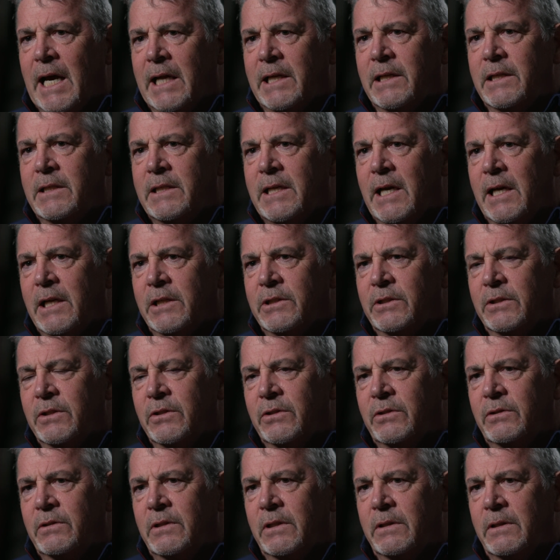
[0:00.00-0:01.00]

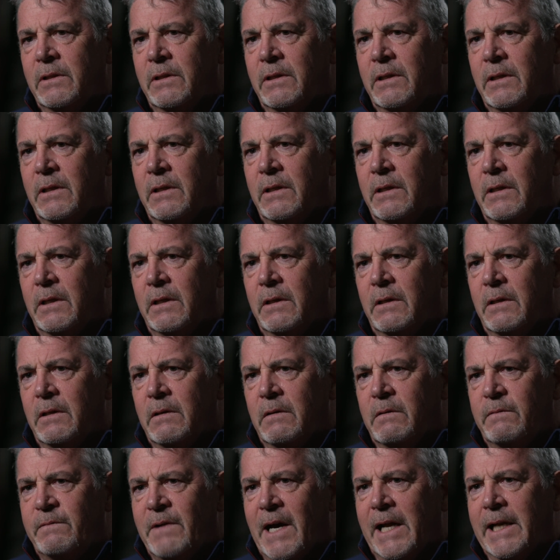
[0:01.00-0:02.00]
intelligence that the
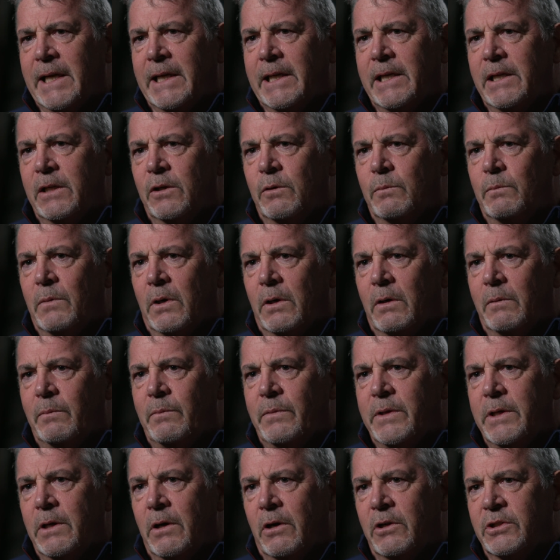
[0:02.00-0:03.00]
Fanning Hill mob,
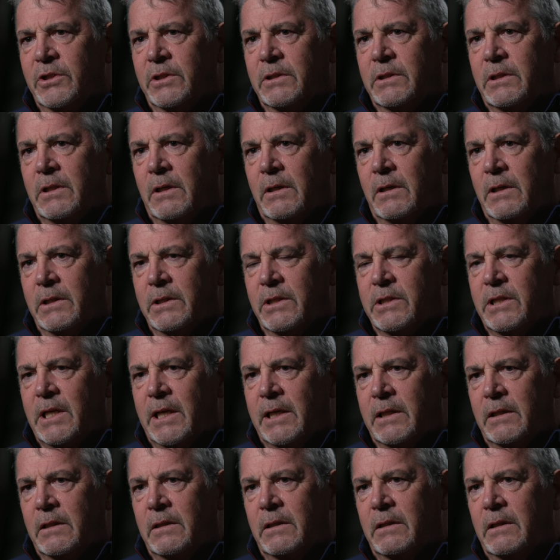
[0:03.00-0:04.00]
the Argentines,
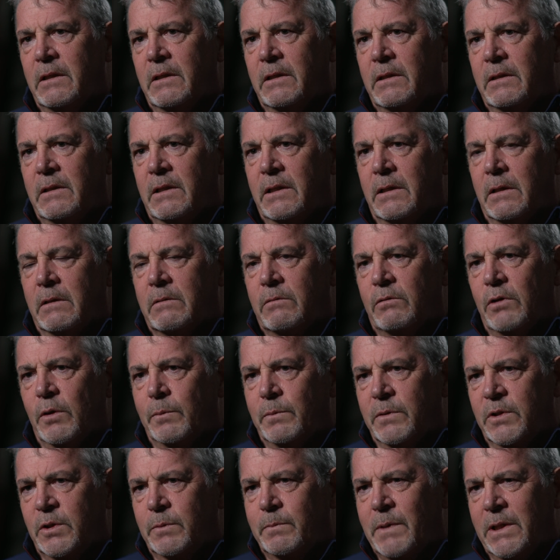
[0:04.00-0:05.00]
had a
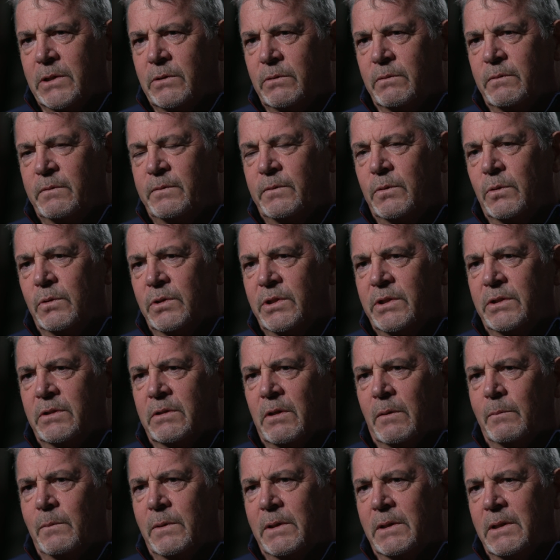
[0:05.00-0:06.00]
group of special forces,
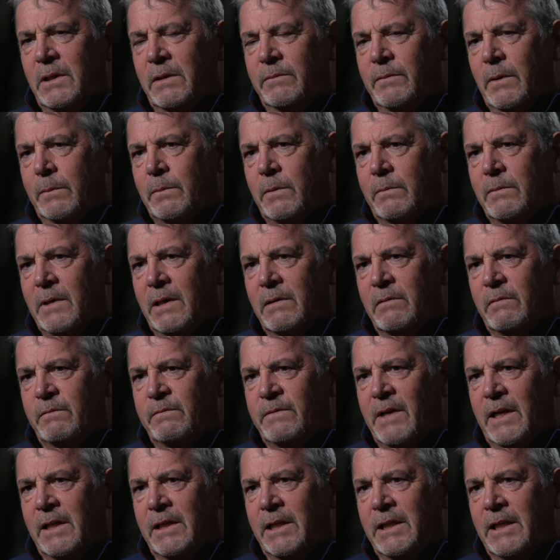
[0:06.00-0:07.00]
I believe, up around
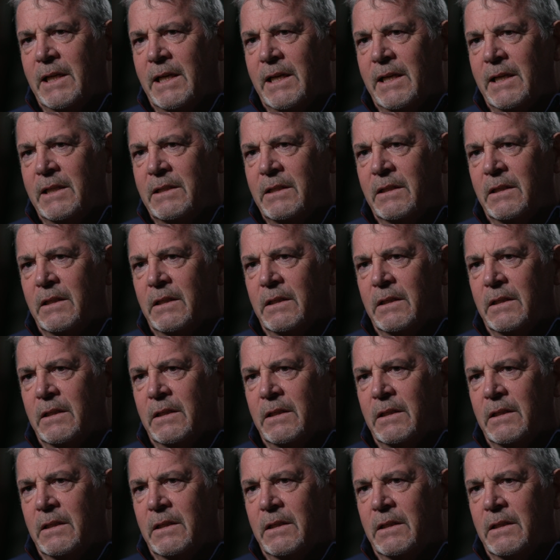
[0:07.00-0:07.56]
Fanning Head.